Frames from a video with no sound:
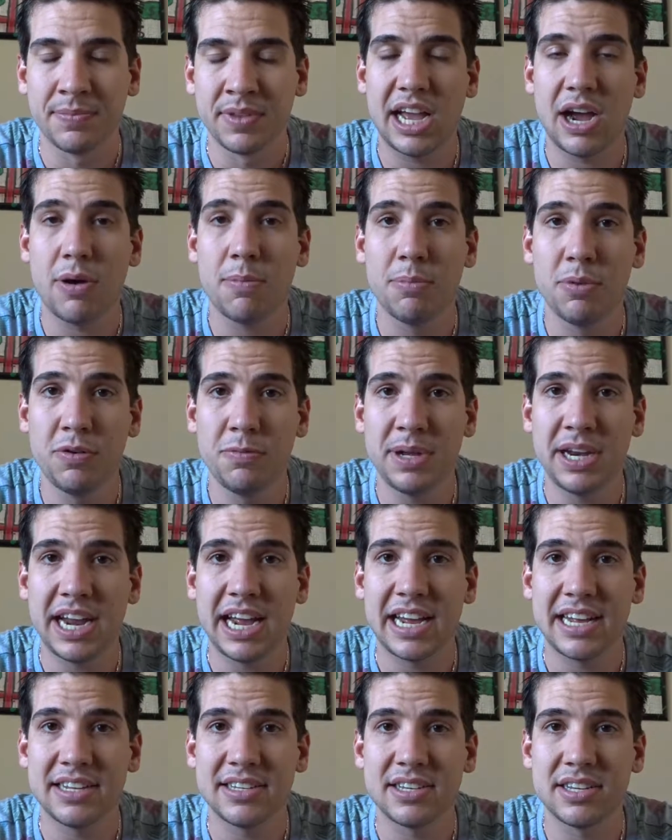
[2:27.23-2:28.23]
Now, movement
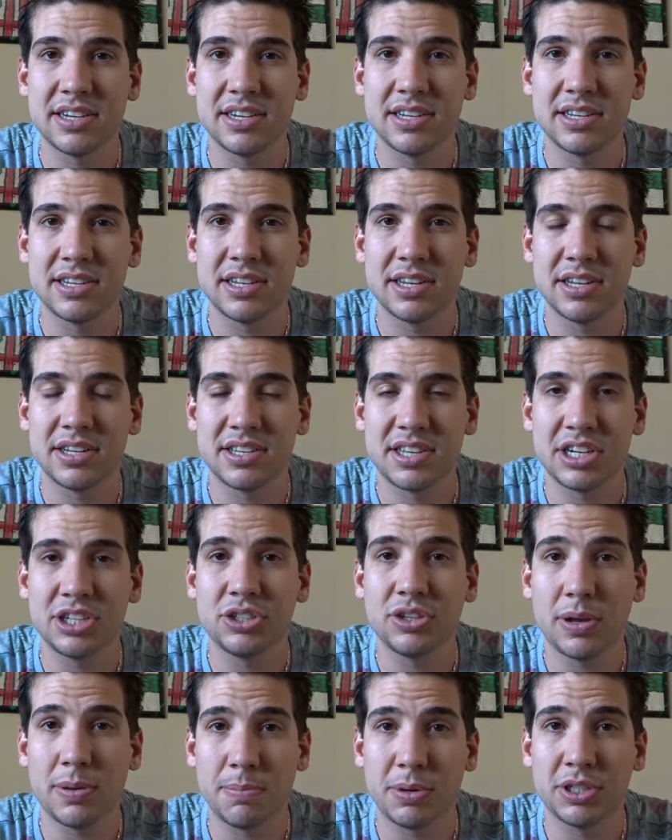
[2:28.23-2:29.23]
has
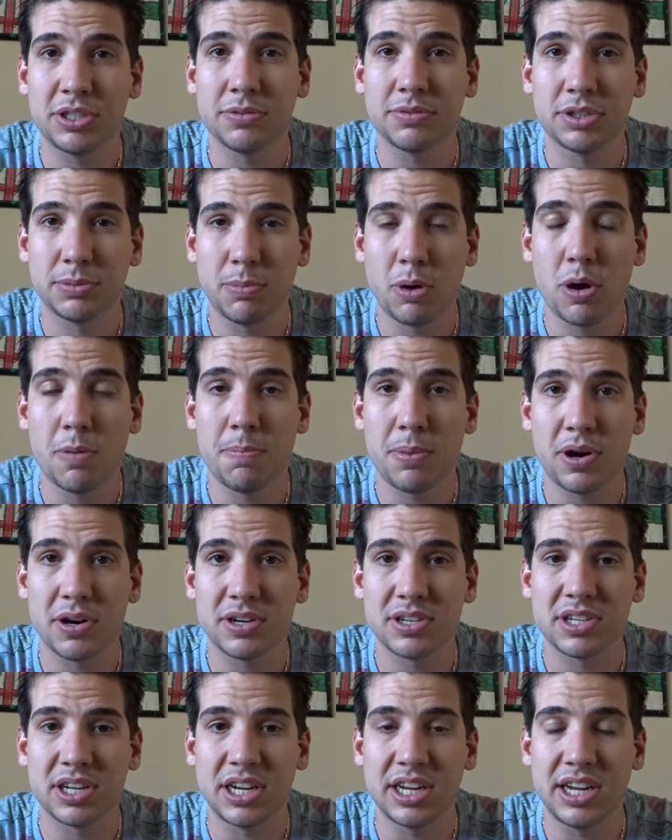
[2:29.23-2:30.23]
essentially a bunch of small
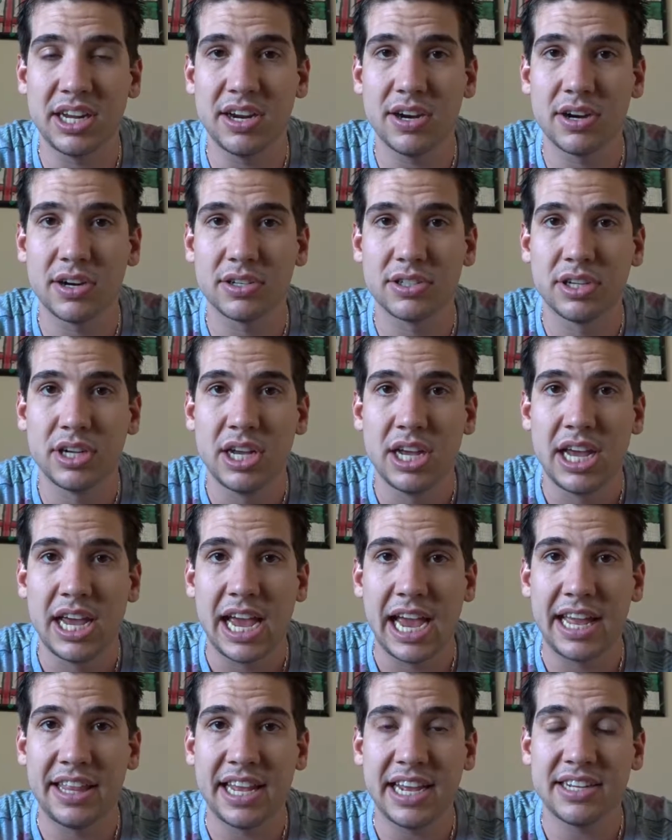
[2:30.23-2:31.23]
parts and gears,
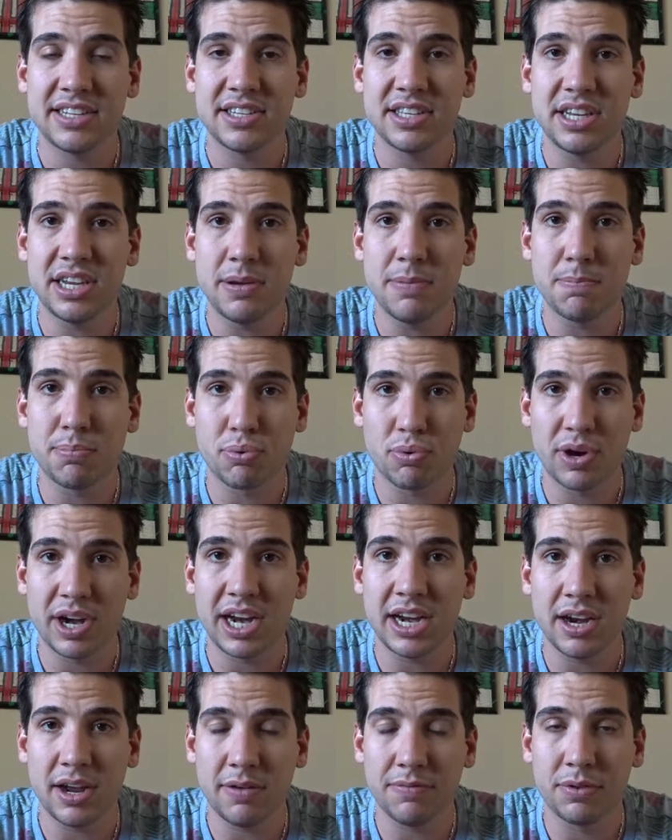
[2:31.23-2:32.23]
and that's the
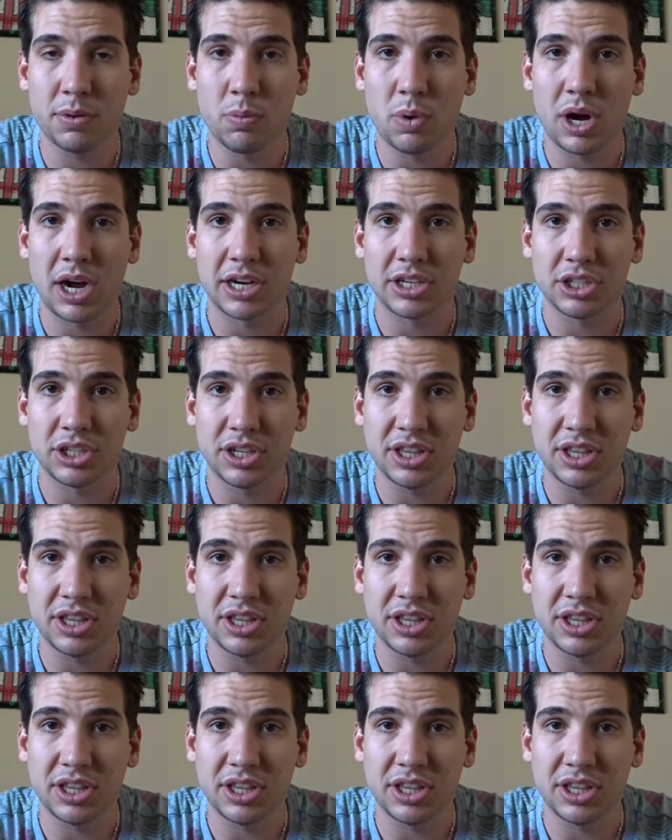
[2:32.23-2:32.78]
brain of the watch.